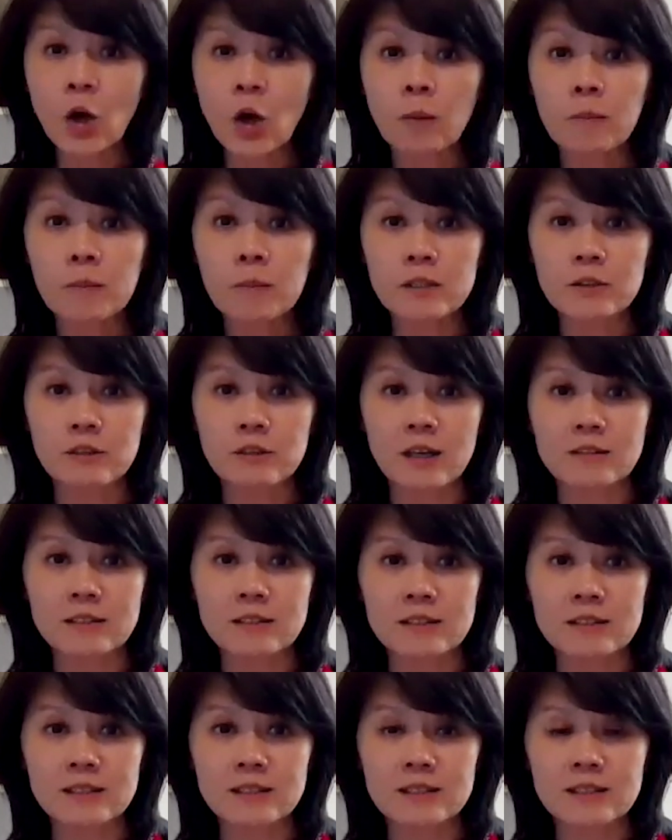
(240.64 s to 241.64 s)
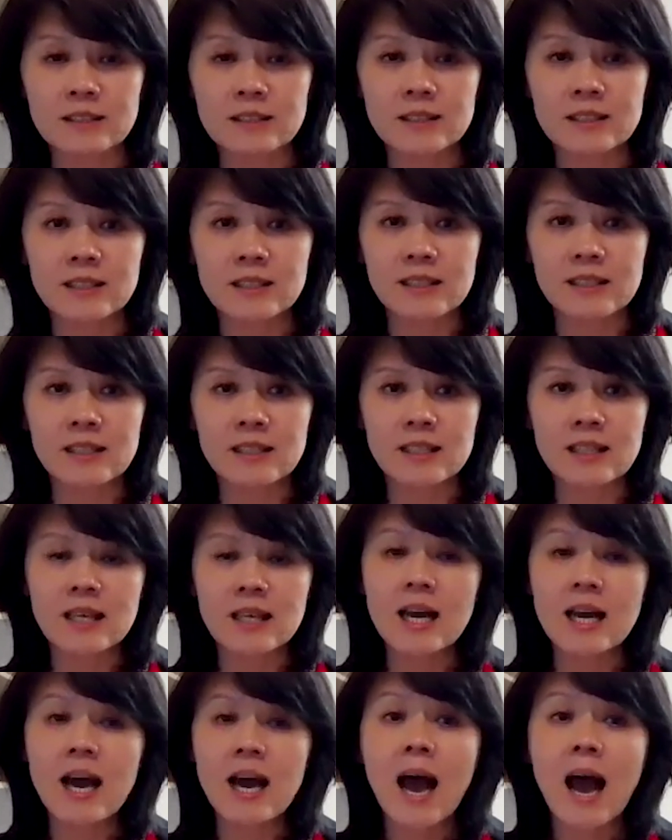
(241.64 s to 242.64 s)
common ground.
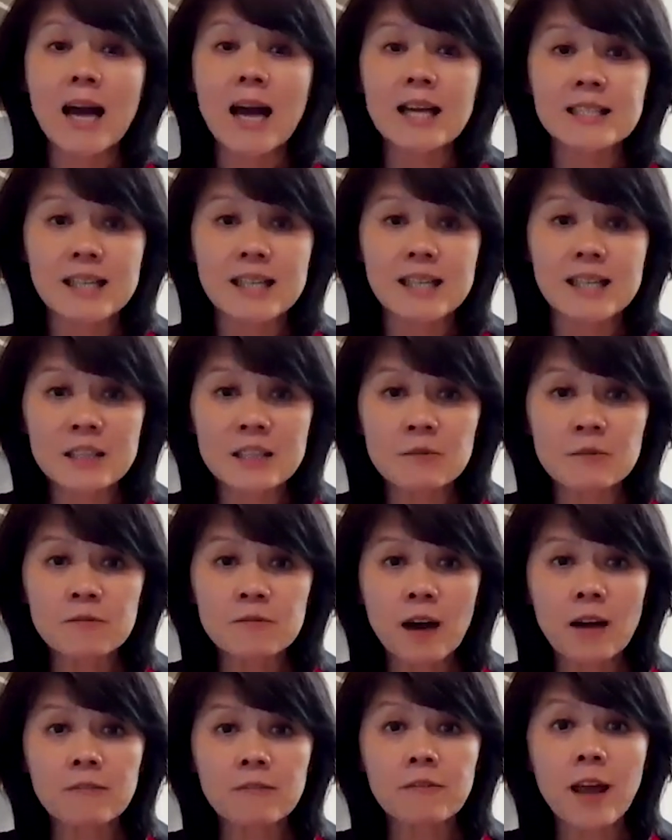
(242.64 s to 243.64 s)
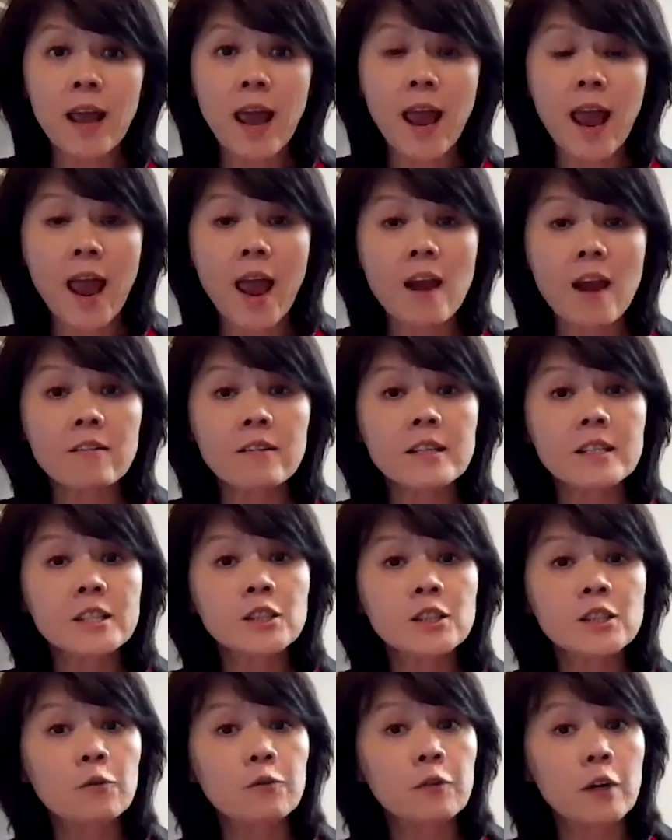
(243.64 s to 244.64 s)
Identify
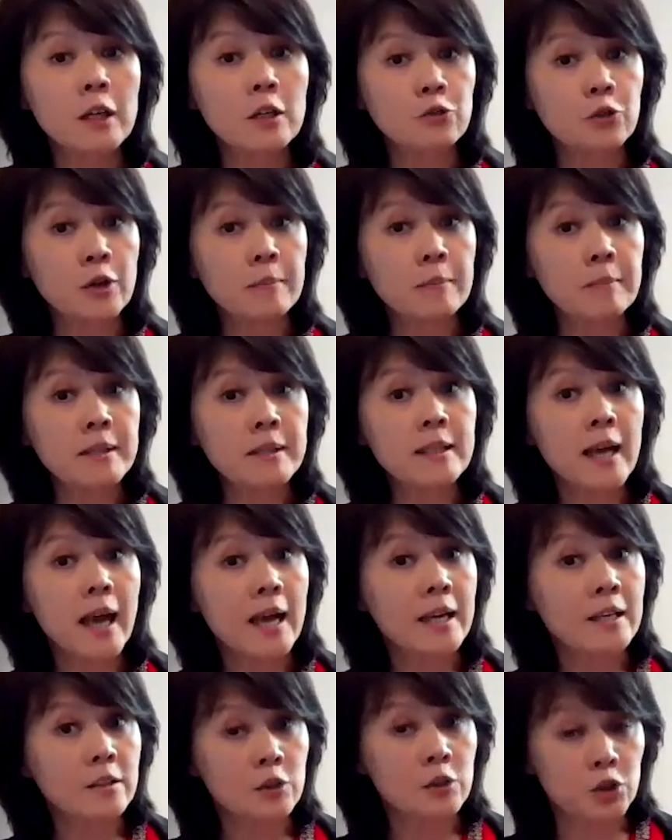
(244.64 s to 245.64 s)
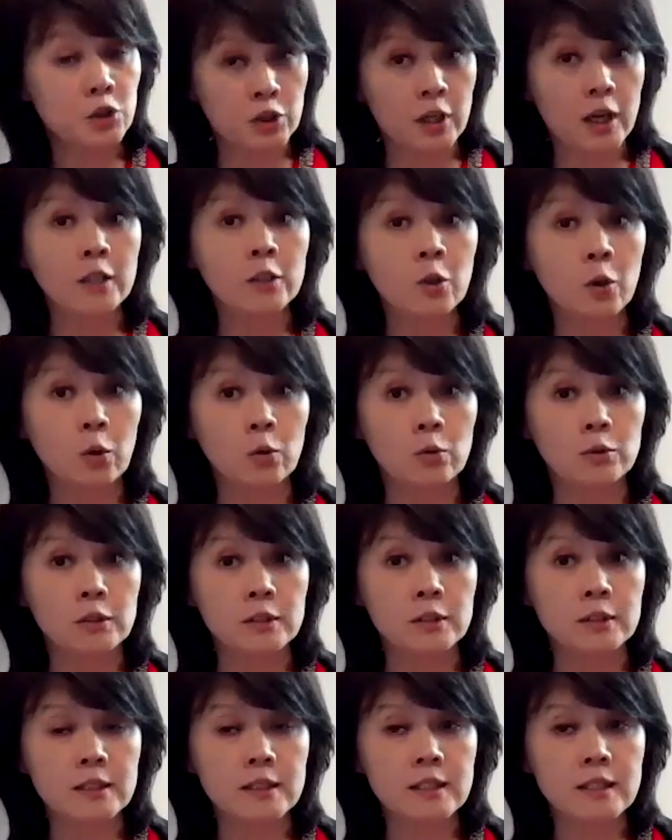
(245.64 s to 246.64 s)
areas of agreement and shared
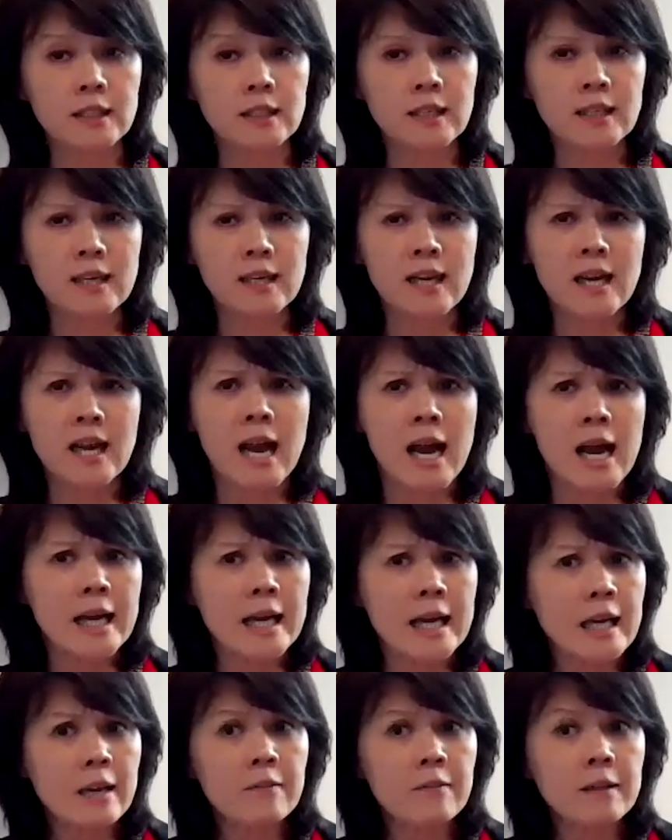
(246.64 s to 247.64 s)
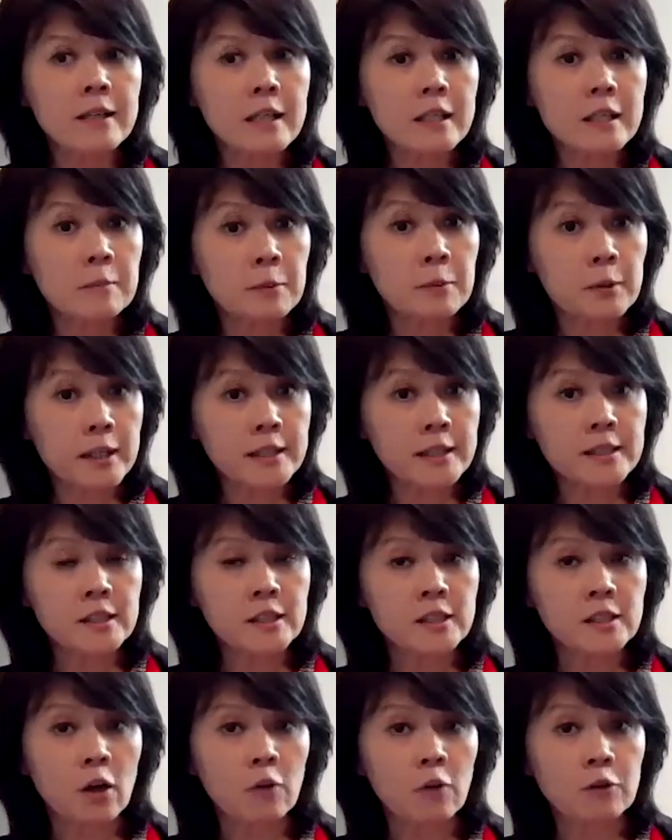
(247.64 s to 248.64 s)
goals. Even in the
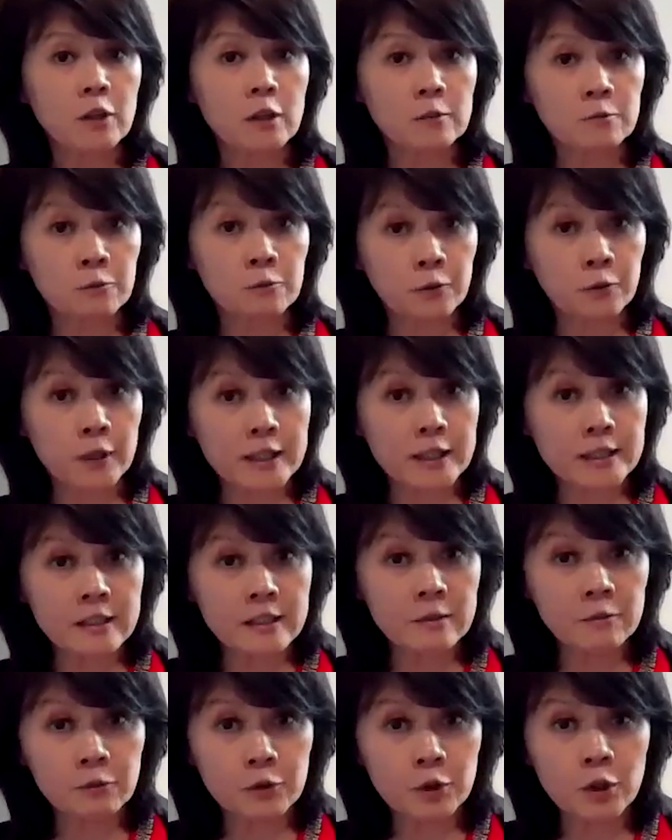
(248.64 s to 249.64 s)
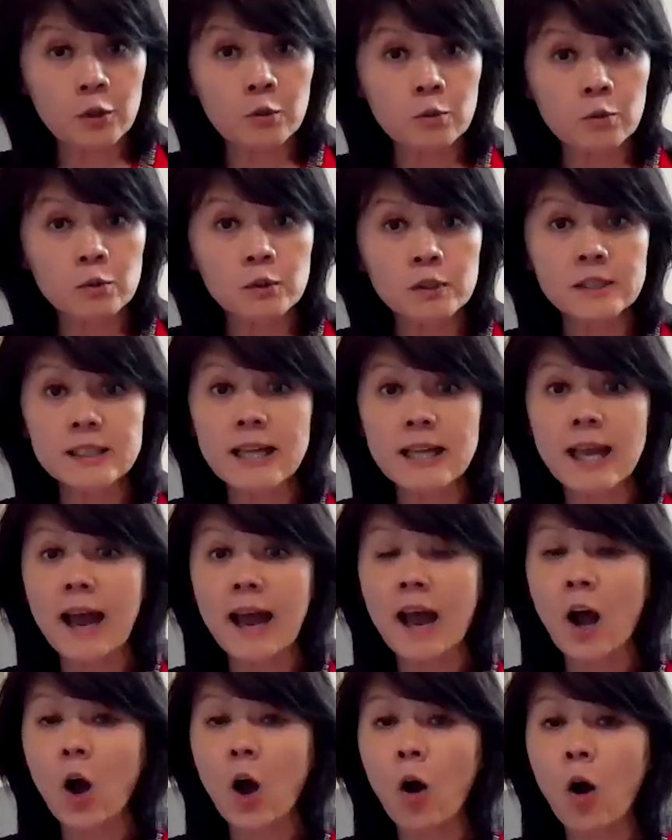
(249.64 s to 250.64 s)
presence of conflicting views, there
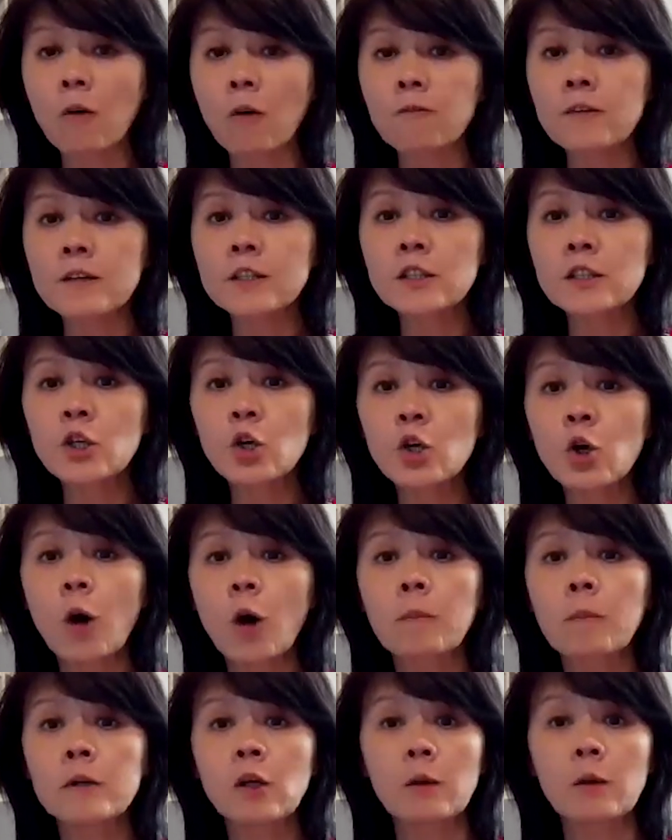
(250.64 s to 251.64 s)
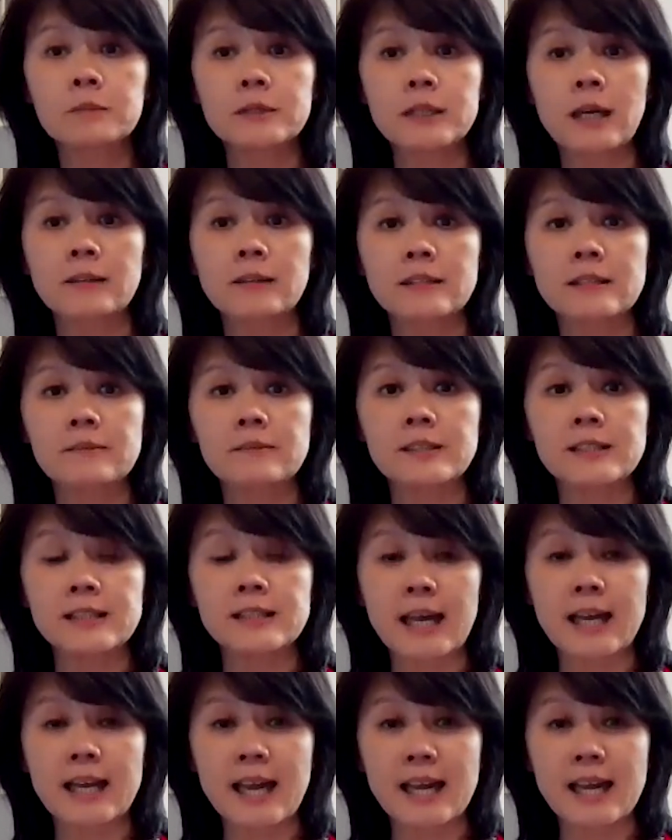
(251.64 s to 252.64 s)
are often common objectives
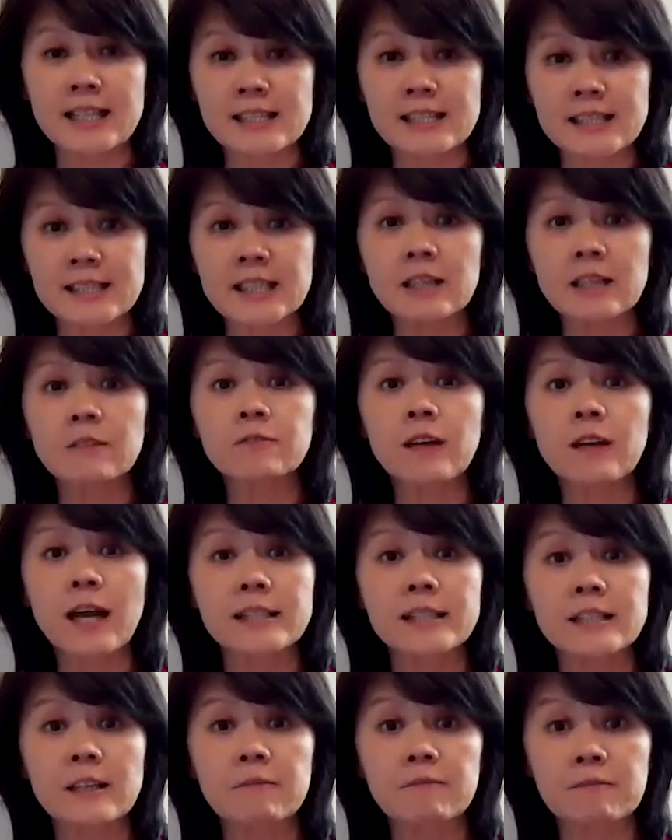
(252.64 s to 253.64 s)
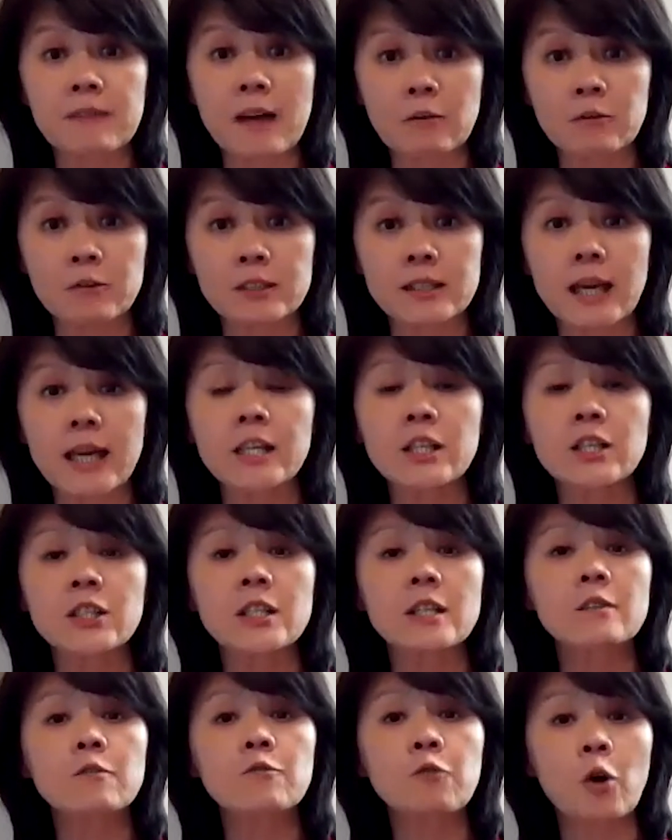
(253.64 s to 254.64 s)
that can serve as a
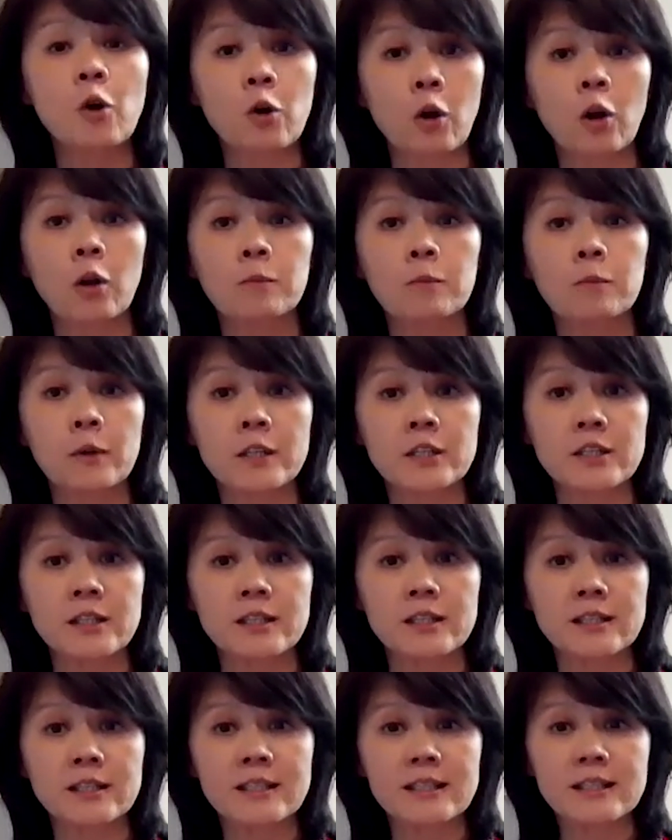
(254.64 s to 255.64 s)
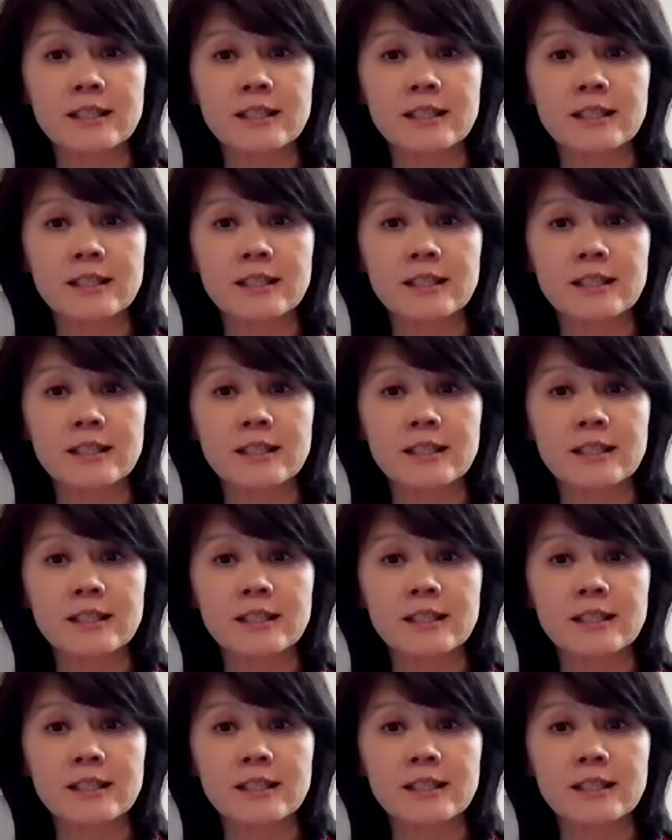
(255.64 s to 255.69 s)
foundation for collaboration.